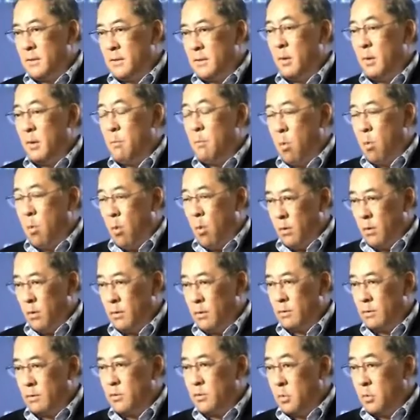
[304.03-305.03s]
that are
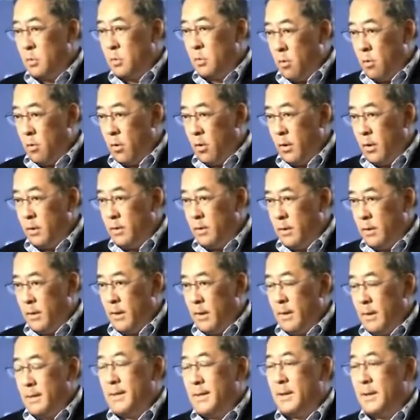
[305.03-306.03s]
important to a board,
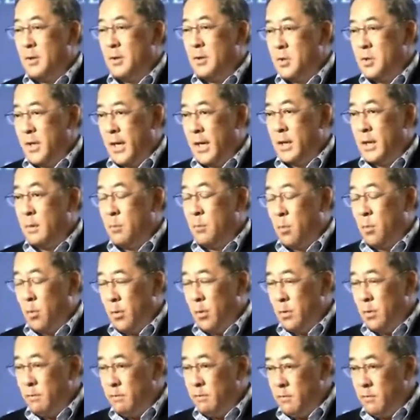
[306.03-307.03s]
to understand the
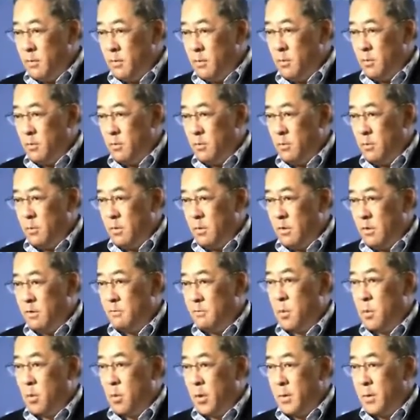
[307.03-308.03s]
point of view
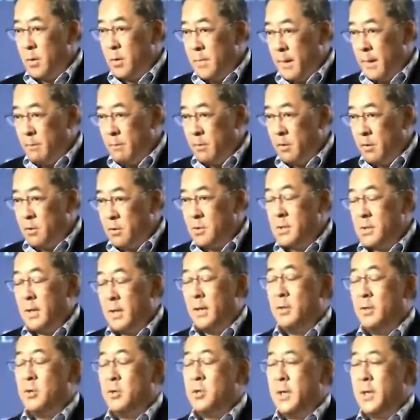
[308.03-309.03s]
of board members,
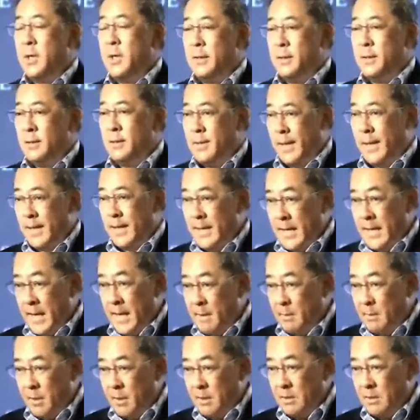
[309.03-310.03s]
to understand the
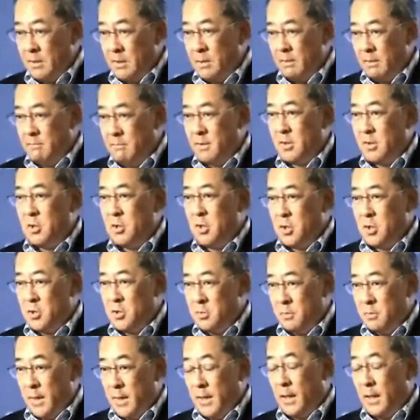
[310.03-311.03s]
dynamics of
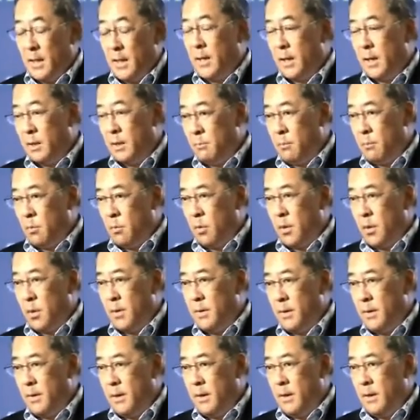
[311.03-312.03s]
decision-making on the board.
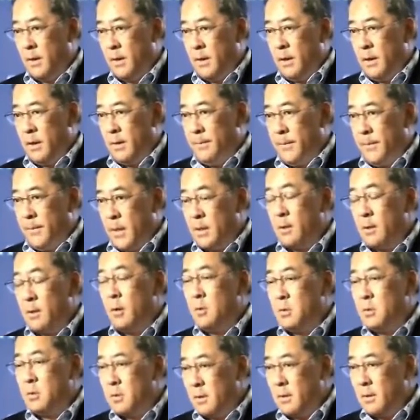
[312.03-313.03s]
And
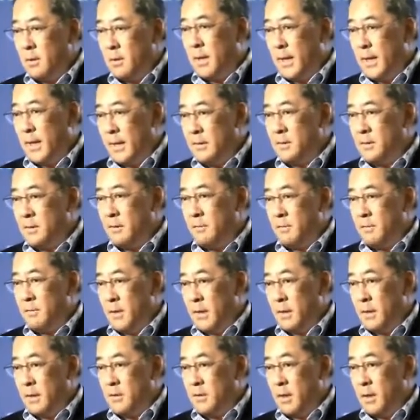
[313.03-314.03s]
those are the kinds of
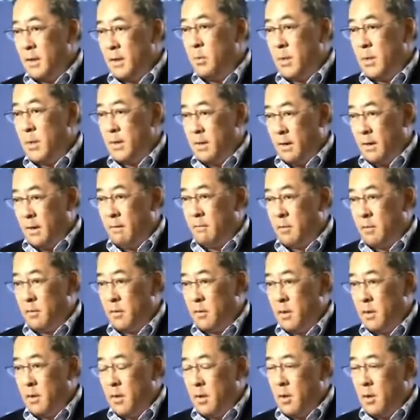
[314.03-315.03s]
things that we
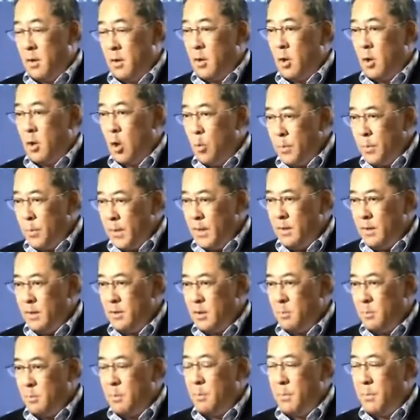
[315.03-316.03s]
cover, hoping
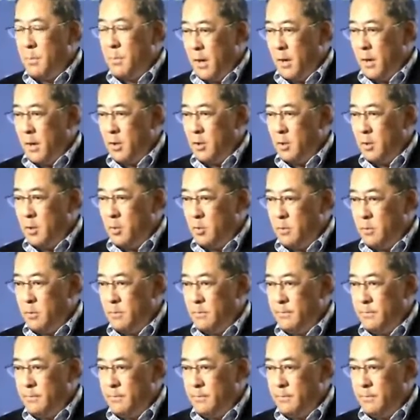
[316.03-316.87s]
to prepare you